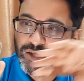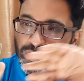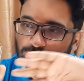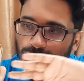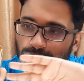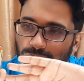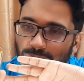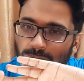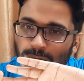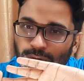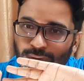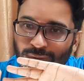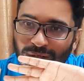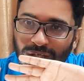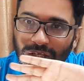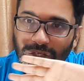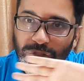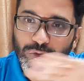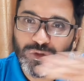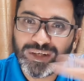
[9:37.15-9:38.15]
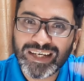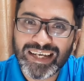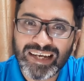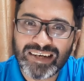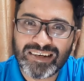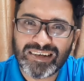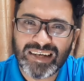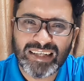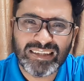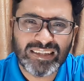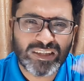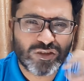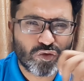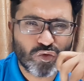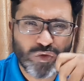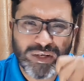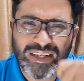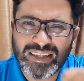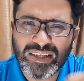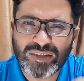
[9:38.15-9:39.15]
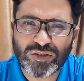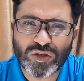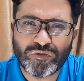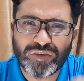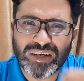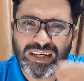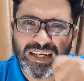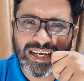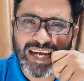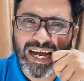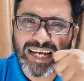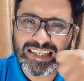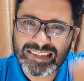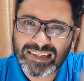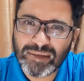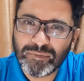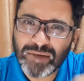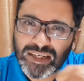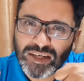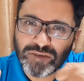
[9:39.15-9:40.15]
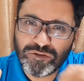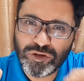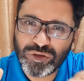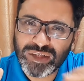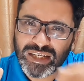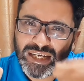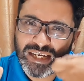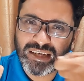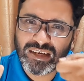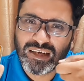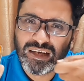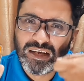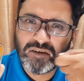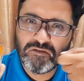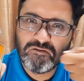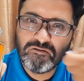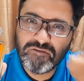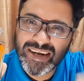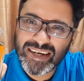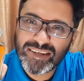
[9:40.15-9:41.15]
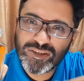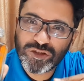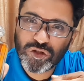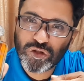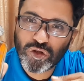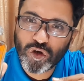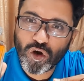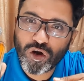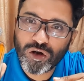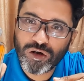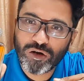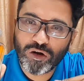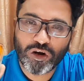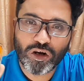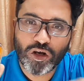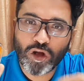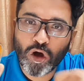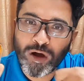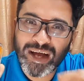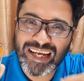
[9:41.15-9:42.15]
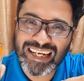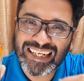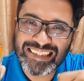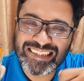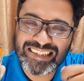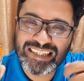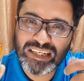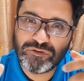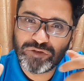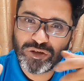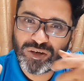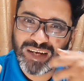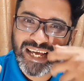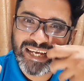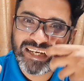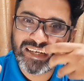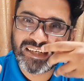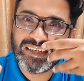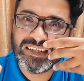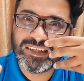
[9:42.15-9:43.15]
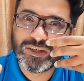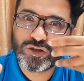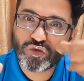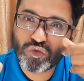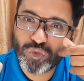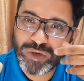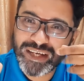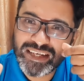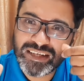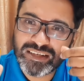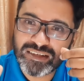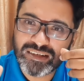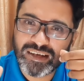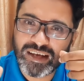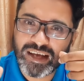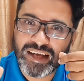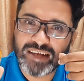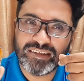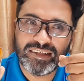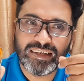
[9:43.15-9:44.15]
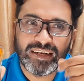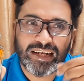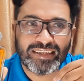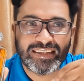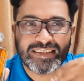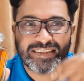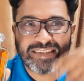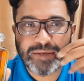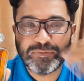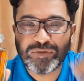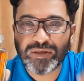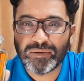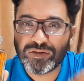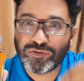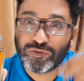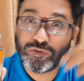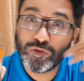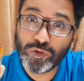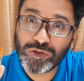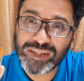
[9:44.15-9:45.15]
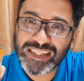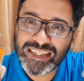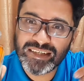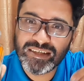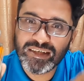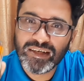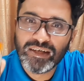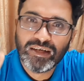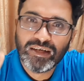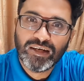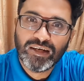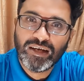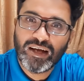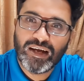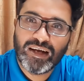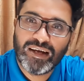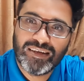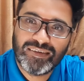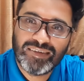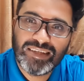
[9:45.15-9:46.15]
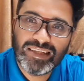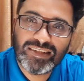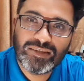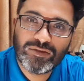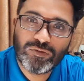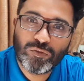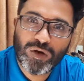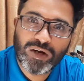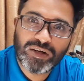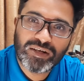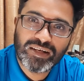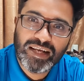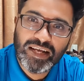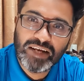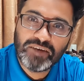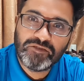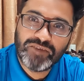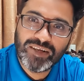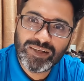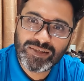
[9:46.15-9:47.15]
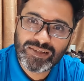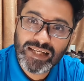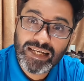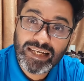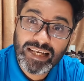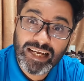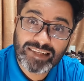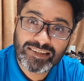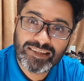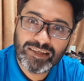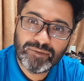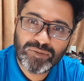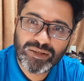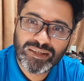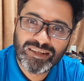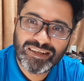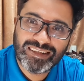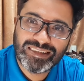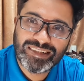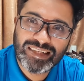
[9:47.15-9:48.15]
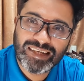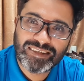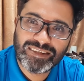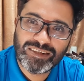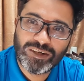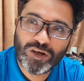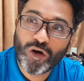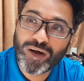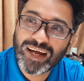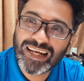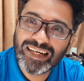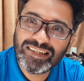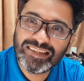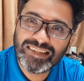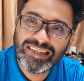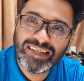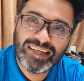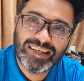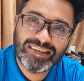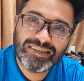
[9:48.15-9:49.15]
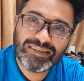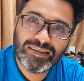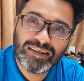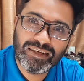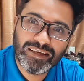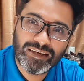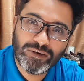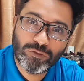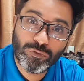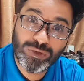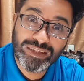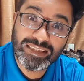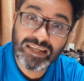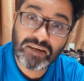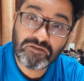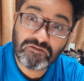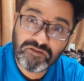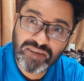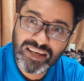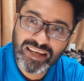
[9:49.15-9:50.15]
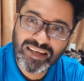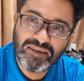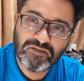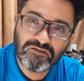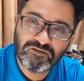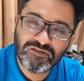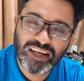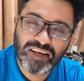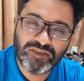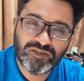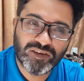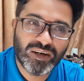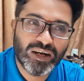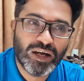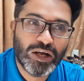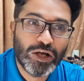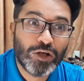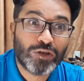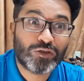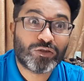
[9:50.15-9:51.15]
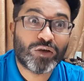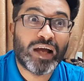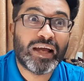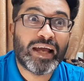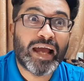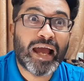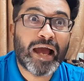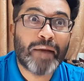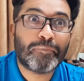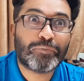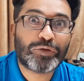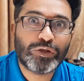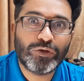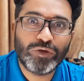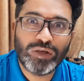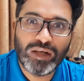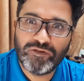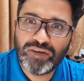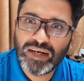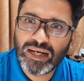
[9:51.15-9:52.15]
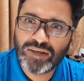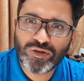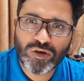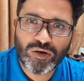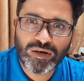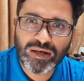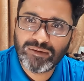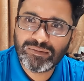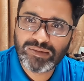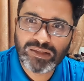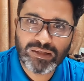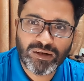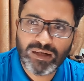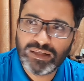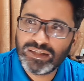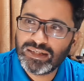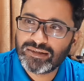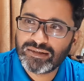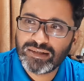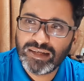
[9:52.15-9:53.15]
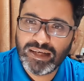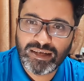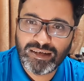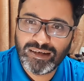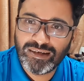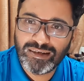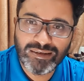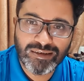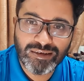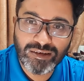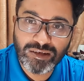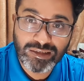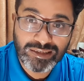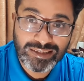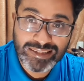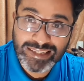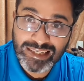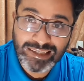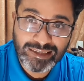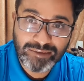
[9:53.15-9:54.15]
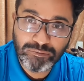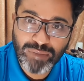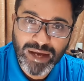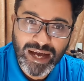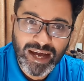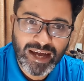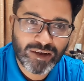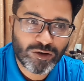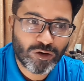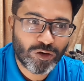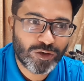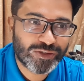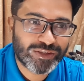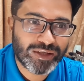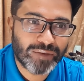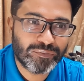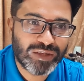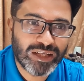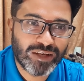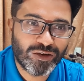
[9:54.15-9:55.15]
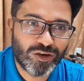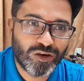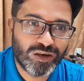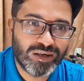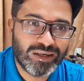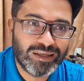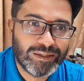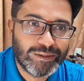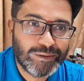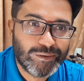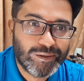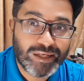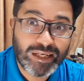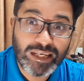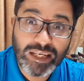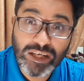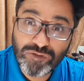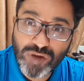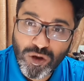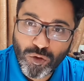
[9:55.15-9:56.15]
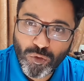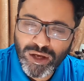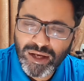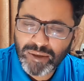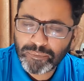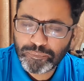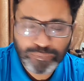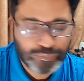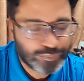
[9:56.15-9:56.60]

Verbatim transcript: So you'll get like the sweetness of it, like ice lemon tea if you take very strong, or Long Island tea if you like sweet, and then at the same time it's fruity. Uh, this is what it feels like, except that Long Island tea is with that fig flavor. So I absolutely love it. I thought I was gonna just like uh, sell it back or something or give away.